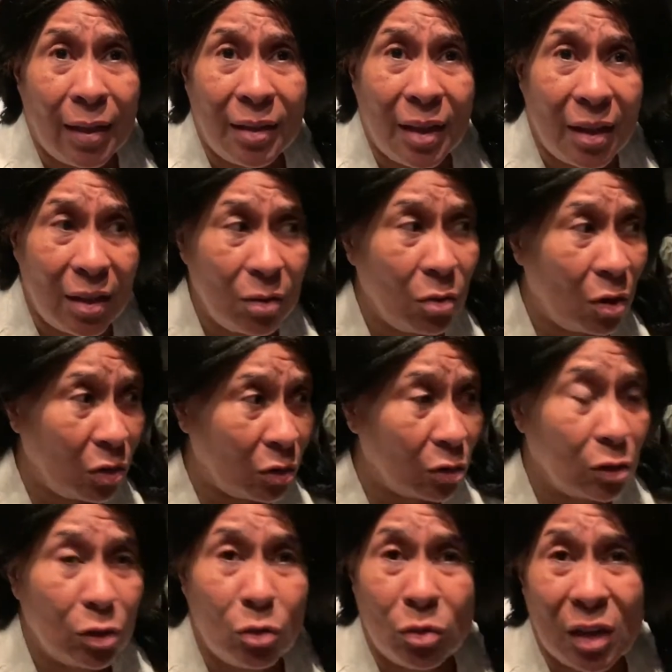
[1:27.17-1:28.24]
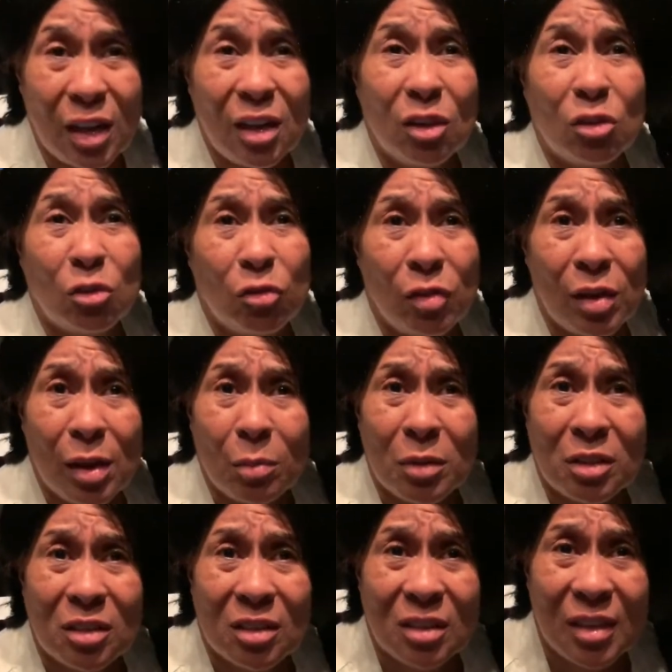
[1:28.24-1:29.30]
And they are the glue that held the
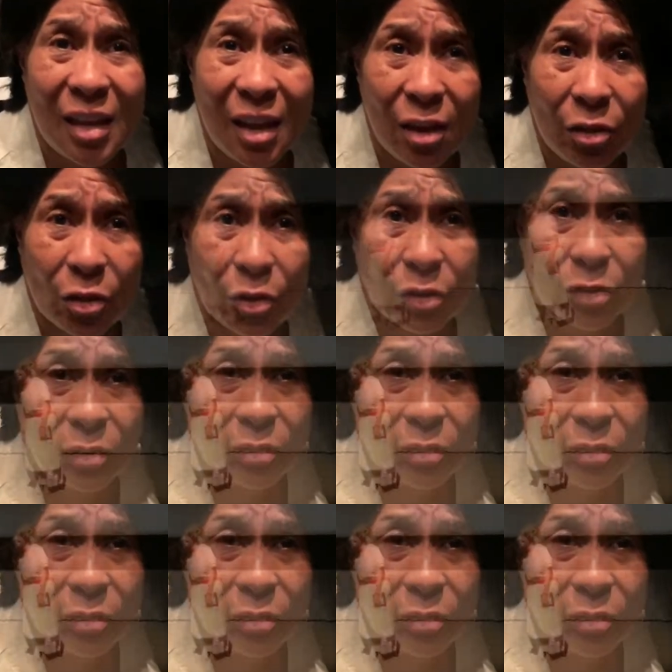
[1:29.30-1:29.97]
family together.